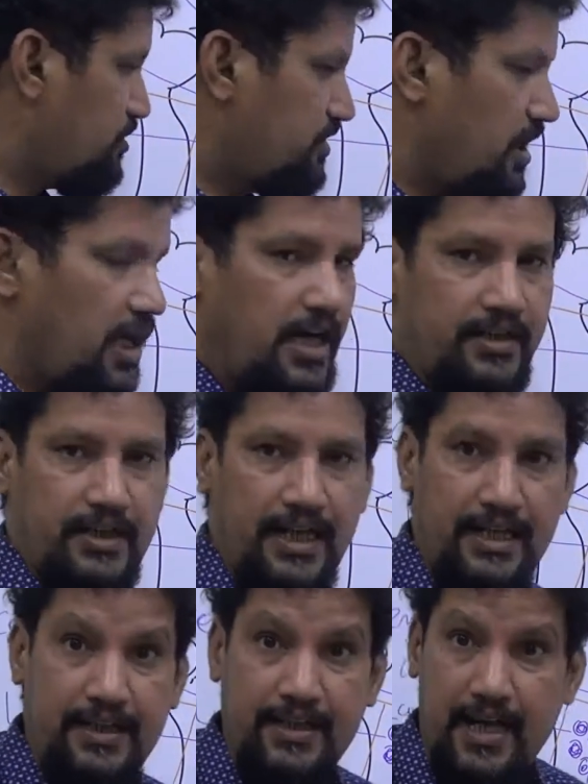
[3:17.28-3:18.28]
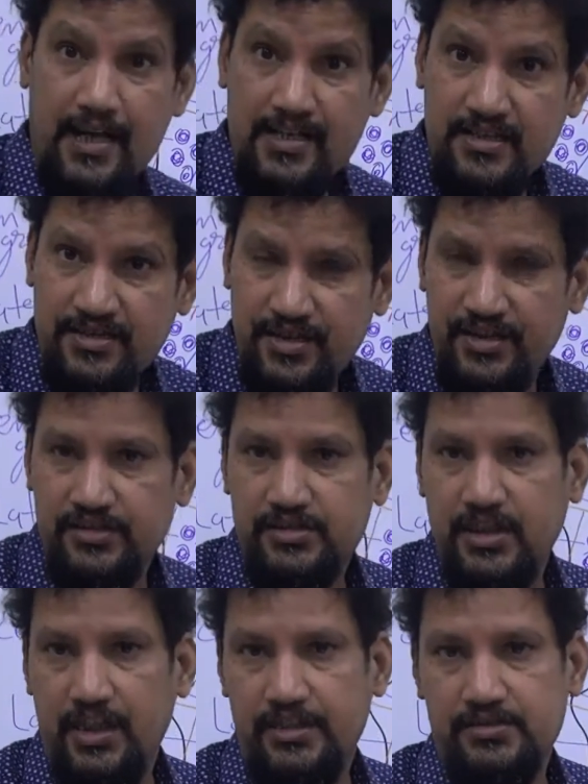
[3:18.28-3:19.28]
are enlarged in
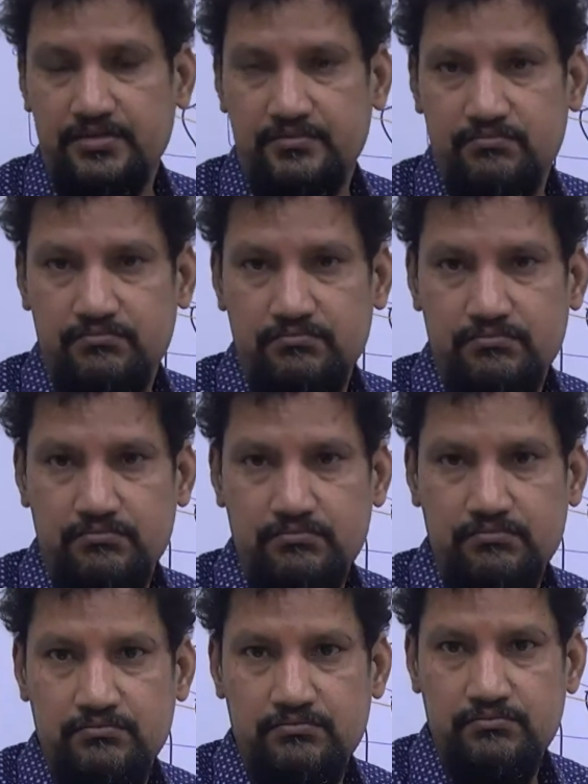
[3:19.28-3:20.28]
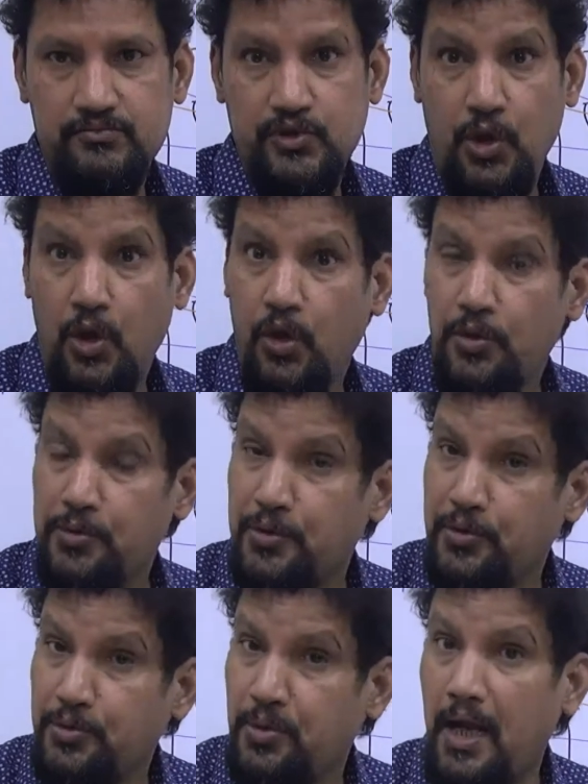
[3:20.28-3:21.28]
size.
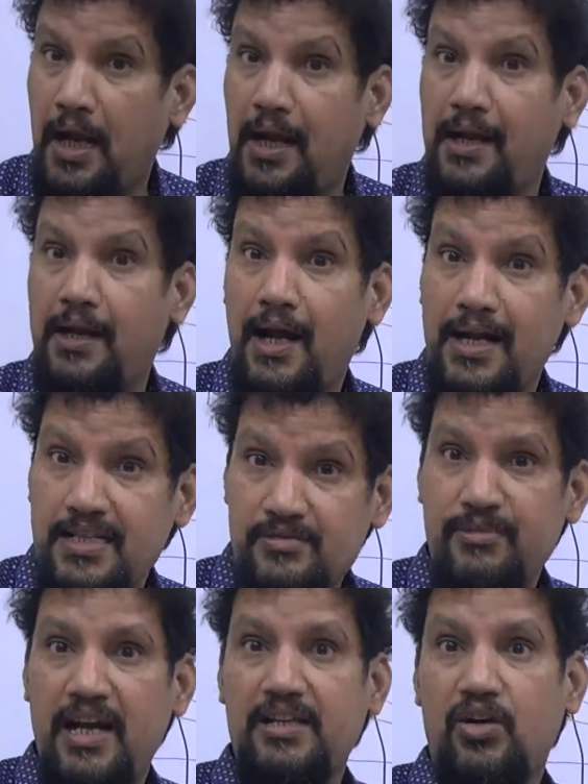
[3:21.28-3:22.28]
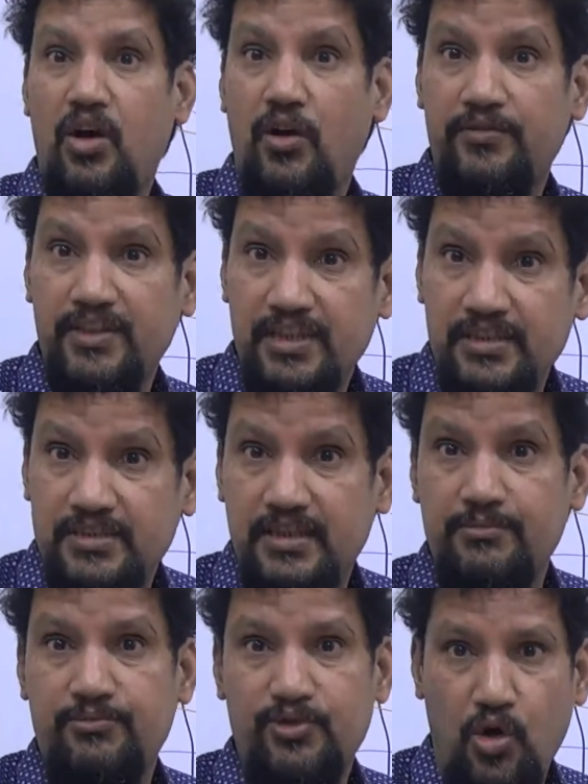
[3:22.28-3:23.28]
Due to enlargement of these
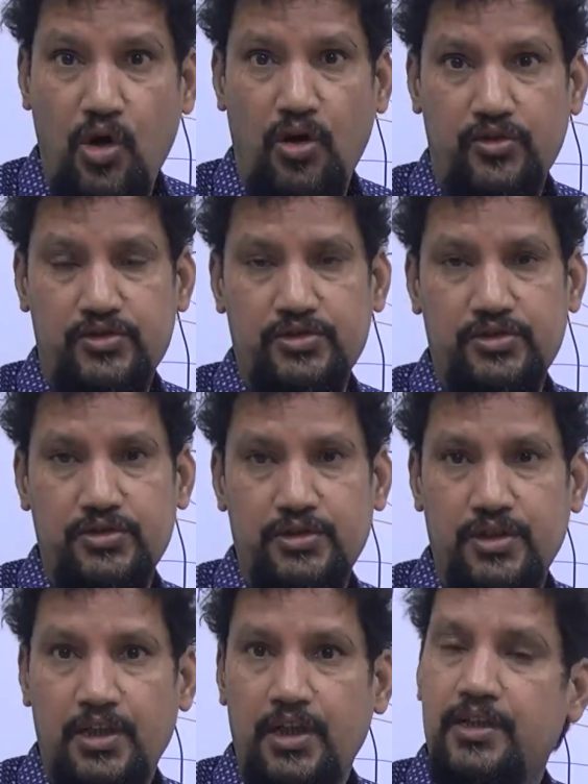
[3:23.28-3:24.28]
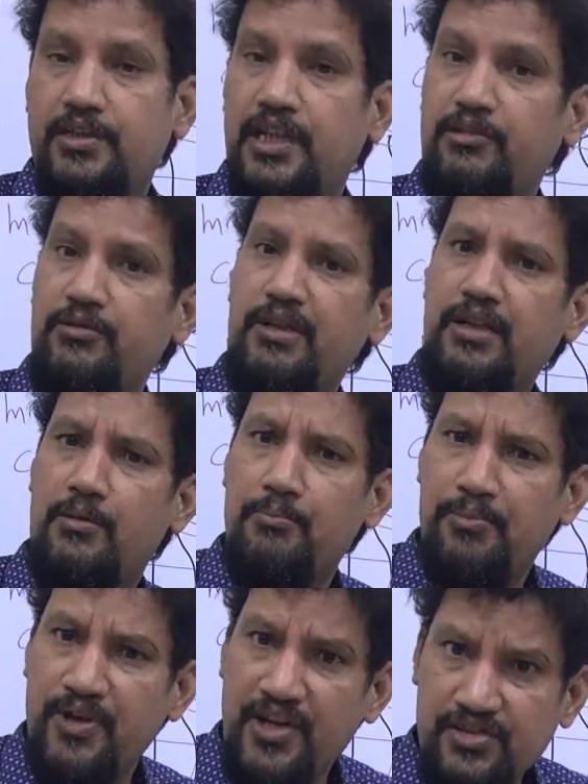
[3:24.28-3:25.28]
lymph nodes, there will be
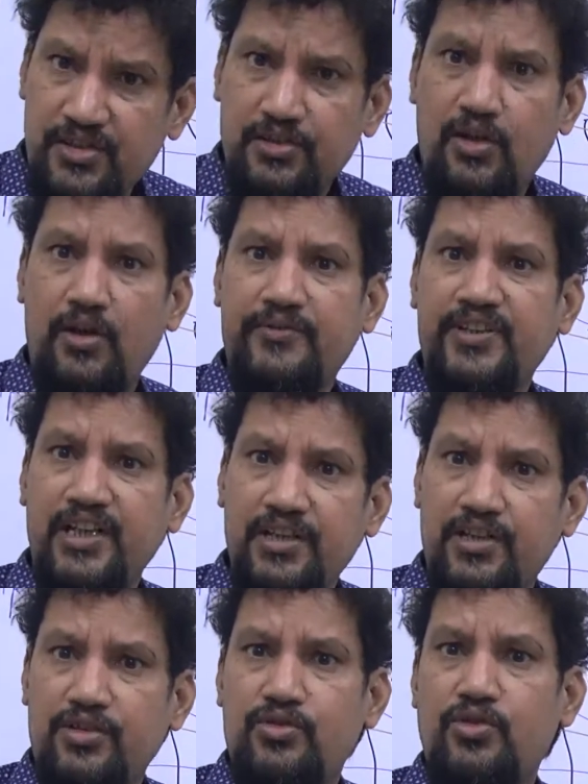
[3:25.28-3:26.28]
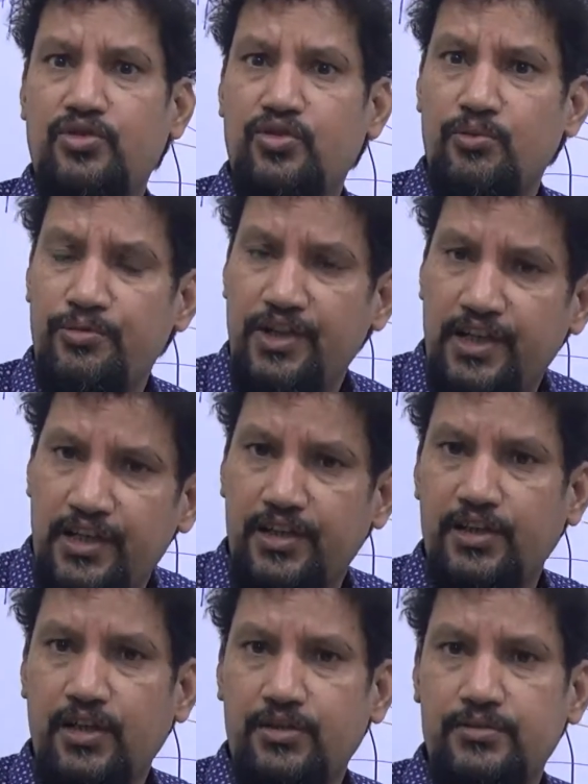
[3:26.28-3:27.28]
compression of the intercostal brachial
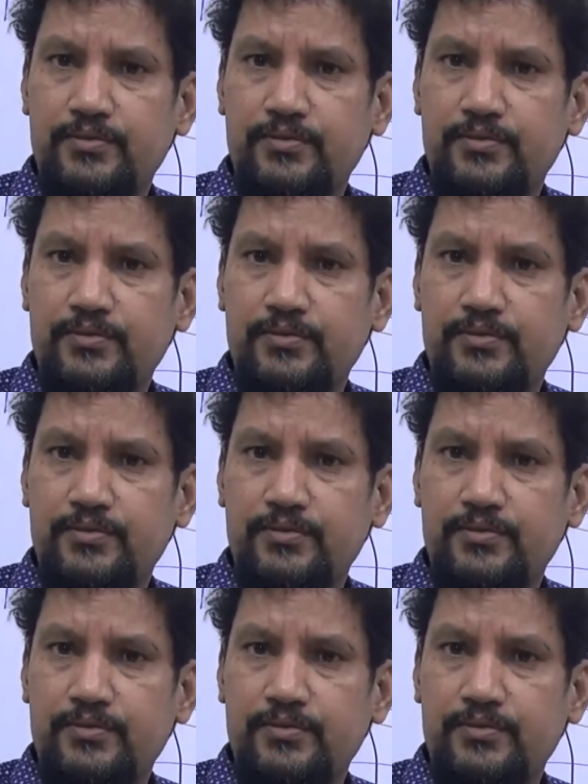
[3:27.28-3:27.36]
nerve,